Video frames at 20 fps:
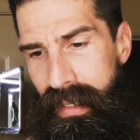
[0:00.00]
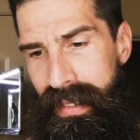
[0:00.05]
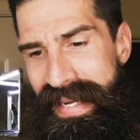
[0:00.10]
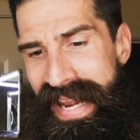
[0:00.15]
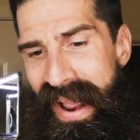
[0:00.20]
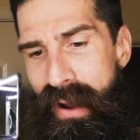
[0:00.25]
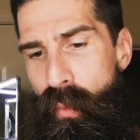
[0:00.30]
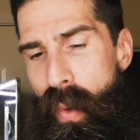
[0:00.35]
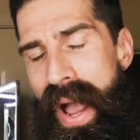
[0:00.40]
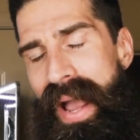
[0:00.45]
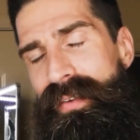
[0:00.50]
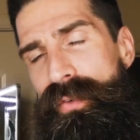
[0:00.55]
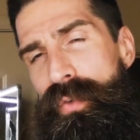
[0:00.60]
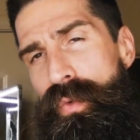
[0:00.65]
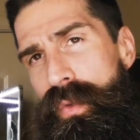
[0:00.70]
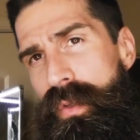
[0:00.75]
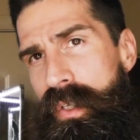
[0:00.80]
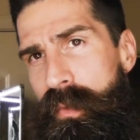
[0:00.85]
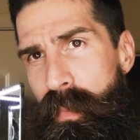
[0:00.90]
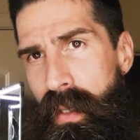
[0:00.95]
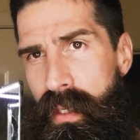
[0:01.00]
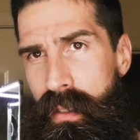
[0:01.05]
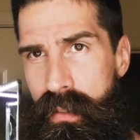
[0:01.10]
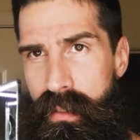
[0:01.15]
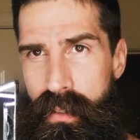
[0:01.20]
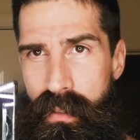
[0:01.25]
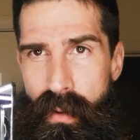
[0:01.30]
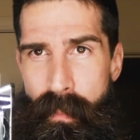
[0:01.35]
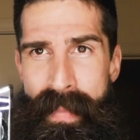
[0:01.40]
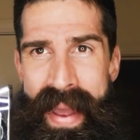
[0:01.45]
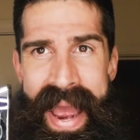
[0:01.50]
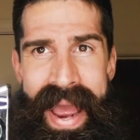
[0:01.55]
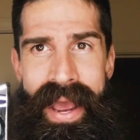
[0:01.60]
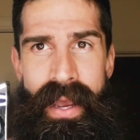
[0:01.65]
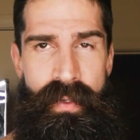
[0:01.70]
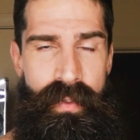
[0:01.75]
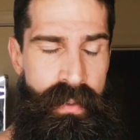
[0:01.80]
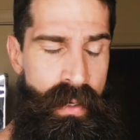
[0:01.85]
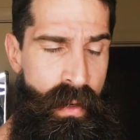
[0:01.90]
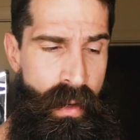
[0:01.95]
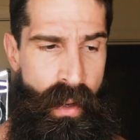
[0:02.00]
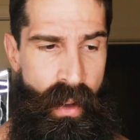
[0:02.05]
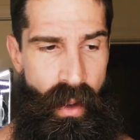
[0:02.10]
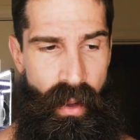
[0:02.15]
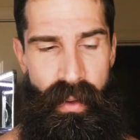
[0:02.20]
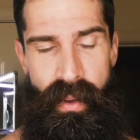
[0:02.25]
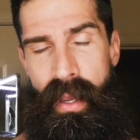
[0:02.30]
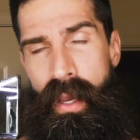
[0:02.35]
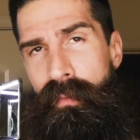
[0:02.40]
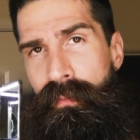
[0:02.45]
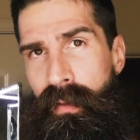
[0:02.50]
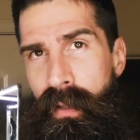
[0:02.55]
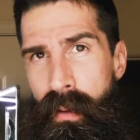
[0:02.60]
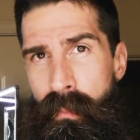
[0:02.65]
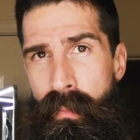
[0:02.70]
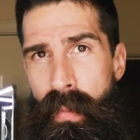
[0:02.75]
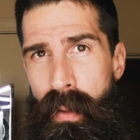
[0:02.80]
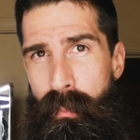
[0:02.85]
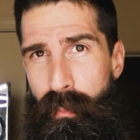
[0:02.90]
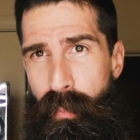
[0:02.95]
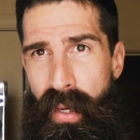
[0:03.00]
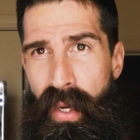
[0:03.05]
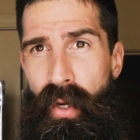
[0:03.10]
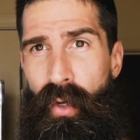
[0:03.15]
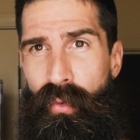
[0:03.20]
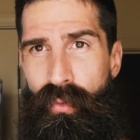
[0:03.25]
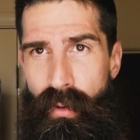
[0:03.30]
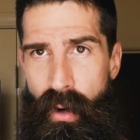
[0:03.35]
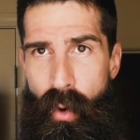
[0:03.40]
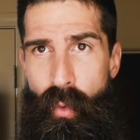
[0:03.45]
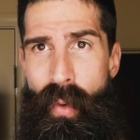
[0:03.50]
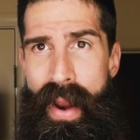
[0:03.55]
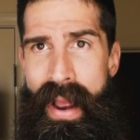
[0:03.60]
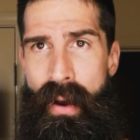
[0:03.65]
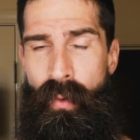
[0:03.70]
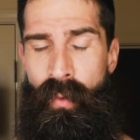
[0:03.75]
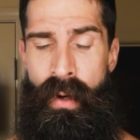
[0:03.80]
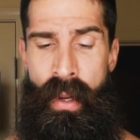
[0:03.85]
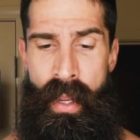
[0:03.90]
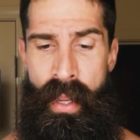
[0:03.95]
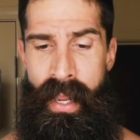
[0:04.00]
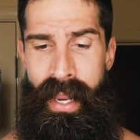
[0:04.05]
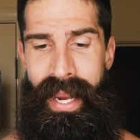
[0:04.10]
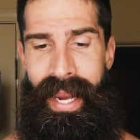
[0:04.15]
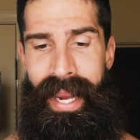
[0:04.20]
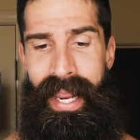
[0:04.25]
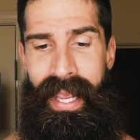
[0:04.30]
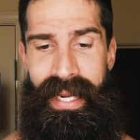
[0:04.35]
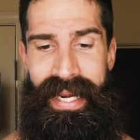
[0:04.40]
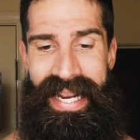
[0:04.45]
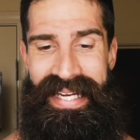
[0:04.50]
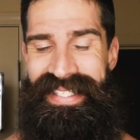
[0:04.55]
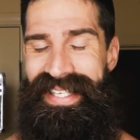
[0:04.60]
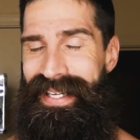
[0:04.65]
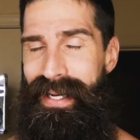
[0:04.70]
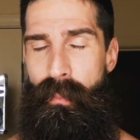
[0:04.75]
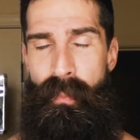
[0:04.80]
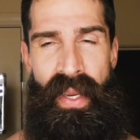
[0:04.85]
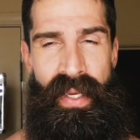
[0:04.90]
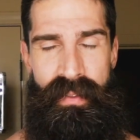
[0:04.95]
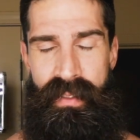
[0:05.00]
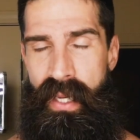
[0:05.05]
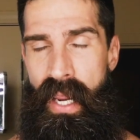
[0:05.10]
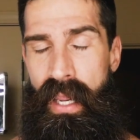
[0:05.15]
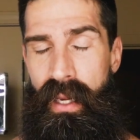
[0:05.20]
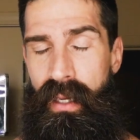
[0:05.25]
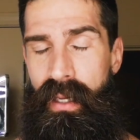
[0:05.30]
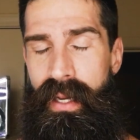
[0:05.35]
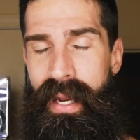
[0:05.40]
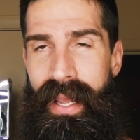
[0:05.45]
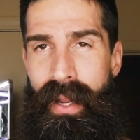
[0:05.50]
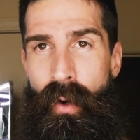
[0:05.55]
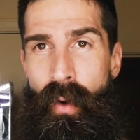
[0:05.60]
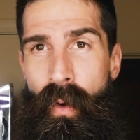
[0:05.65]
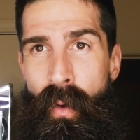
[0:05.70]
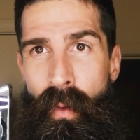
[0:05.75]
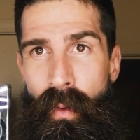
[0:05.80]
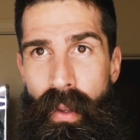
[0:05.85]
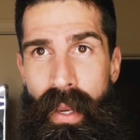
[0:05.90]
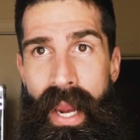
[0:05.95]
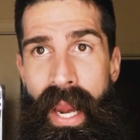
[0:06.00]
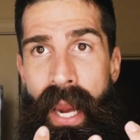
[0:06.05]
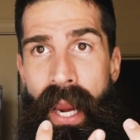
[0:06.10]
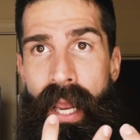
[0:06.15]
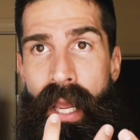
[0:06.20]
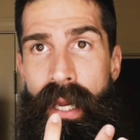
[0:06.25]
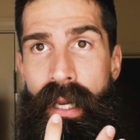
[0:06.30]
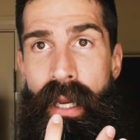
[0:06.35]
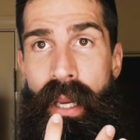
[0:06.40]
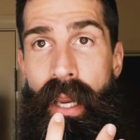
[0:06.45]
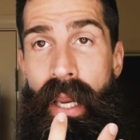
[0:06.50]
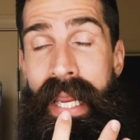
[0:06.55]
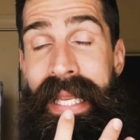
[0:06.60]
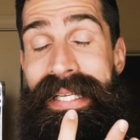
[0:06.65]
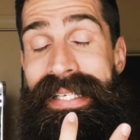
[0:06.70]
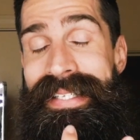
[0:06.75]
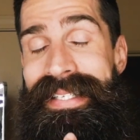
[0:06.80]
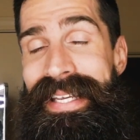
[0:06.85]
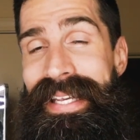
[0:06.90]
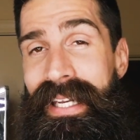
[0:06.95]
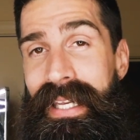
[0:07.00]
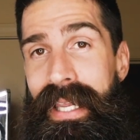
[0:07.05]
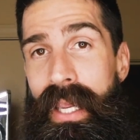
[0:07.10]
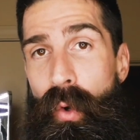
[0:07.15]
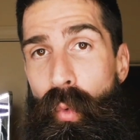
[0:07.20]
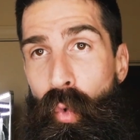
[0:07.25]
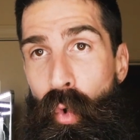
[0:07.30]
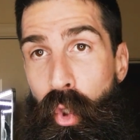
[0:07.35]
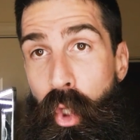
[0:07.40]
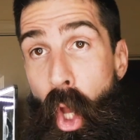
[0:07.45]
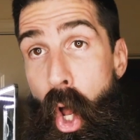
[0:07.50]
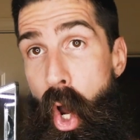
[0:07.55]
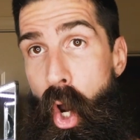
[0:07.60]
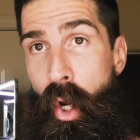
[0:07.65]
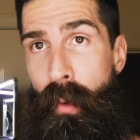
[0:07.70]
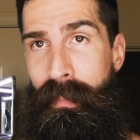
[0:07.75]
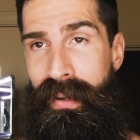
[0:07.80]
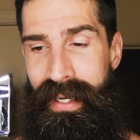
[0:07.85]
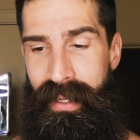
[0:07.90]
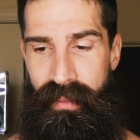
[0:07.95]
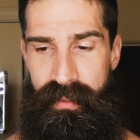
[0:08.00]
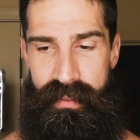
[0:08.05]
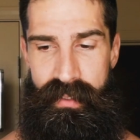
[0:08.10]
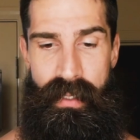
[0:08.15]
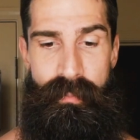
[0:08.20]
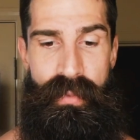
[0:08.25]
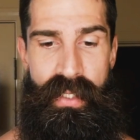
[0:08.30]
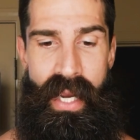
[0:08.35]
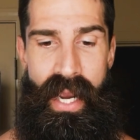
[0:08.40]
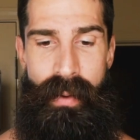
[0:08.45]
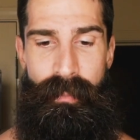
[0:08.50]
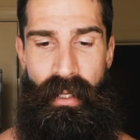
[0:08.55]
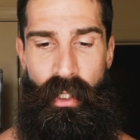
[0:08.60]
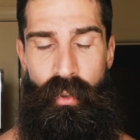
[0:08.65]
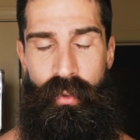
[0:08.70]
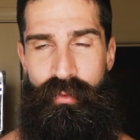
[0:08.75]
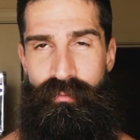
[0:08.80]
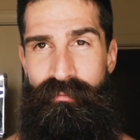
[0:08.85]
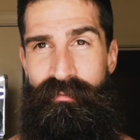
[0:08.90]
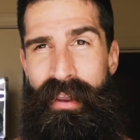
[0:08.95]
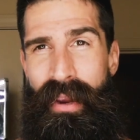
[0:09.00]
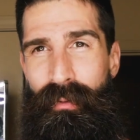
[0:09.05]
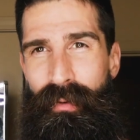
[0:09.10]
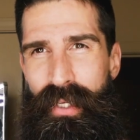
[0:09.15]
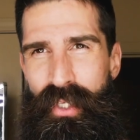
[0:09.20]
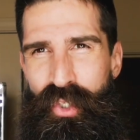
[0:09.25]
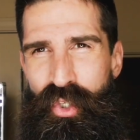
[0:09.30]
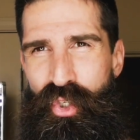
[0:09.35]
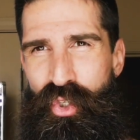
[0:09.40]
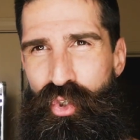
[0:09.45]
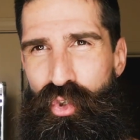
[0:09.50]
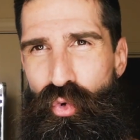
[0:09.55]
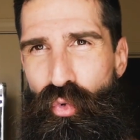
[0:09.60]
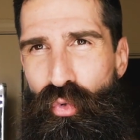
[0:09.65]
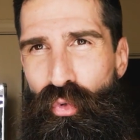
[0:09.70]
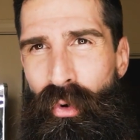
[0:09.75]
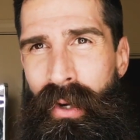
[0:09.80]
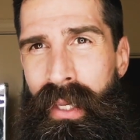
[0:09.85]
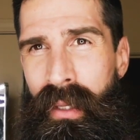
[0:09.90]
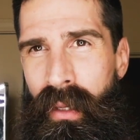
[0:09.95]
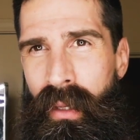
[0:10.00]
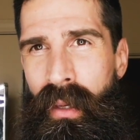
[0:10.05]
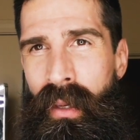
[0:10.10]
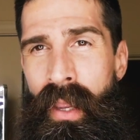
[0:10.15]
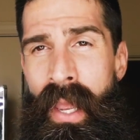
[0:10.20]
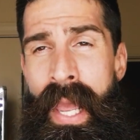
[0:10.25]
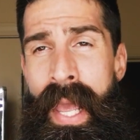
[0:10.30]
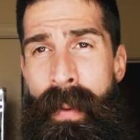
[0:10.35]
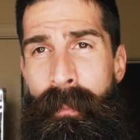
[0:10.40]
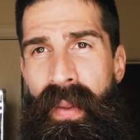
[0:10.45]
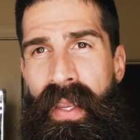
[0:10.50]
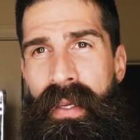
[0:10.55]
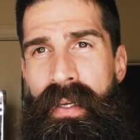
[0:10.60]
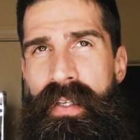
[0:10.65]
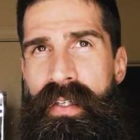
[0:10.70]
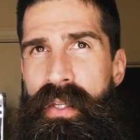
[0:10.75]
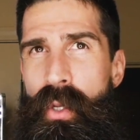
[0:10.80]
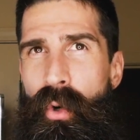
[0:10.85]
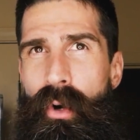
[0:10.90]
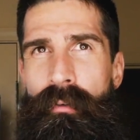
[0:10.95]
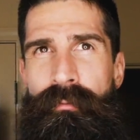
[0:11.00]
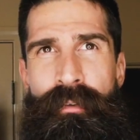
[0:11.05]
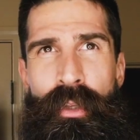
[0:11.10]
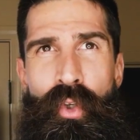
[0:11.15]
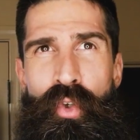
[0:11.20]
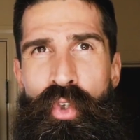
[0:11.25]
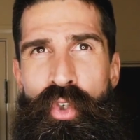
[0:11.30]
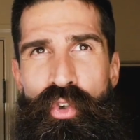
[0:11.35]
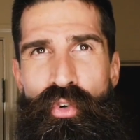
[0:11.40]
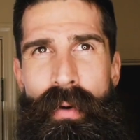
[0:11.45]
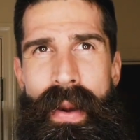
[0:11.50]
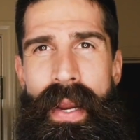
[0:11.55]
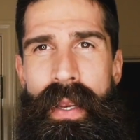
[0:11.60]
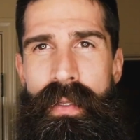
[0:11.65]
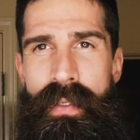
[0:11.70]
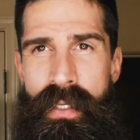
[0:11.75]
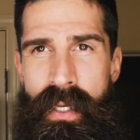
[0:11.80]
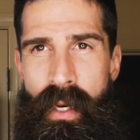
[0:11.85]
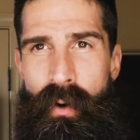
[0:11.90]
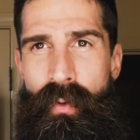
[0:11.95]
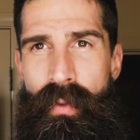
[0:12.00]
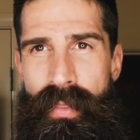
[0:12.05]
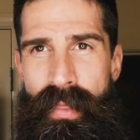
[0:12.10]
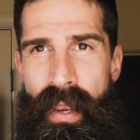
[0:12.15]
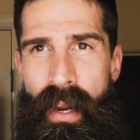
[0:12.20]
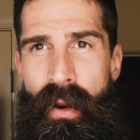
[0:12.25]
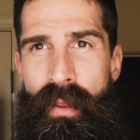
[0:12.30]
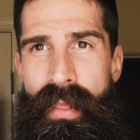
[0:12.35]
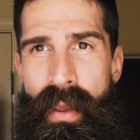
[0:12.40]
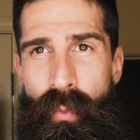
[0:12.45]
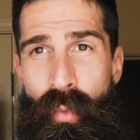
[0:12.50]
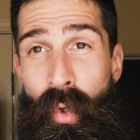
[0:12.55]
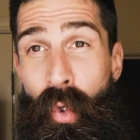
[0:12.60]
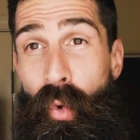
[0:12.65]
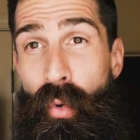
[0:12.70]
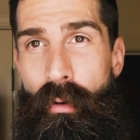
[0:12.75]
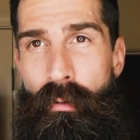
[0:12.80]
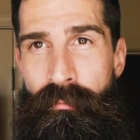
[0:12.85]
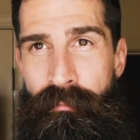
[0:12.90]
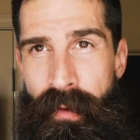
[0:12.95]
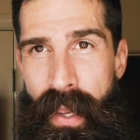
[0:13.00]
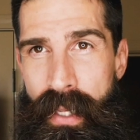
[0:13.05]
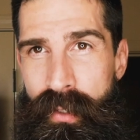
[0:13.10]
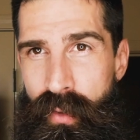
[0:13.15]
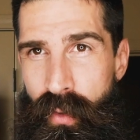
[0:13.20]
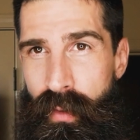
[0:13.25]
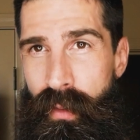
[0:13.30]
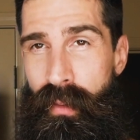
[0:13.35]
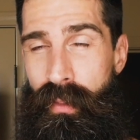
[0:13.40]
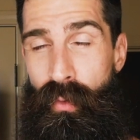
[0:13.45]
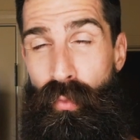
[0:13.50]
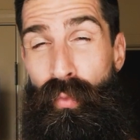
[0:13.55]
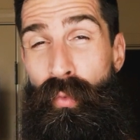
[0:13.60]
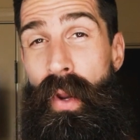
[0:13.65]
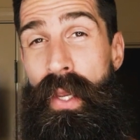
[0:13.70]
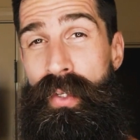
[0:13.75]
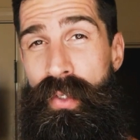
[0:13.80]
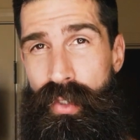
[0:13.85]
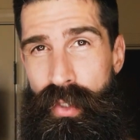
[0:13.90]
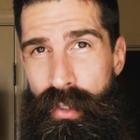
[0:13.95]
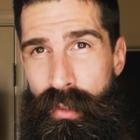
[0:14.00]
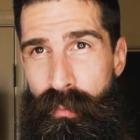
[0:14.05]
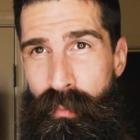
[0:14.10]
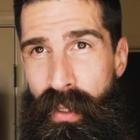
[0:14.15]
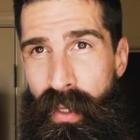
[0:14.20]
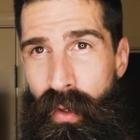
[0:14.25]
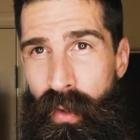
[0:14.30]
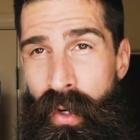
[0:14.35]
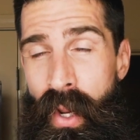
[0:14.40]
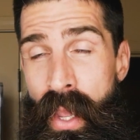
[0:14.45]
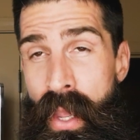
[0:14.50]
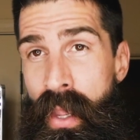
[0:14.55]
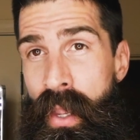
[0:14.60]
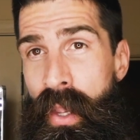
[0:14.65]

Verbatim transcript: Now I do this because in the past I have let my beard grow out and I didn't maintain it at all, and it did get long, but at the same time it looked very stringy because there were a few strands here and there that would grow faster than the rest of the beard.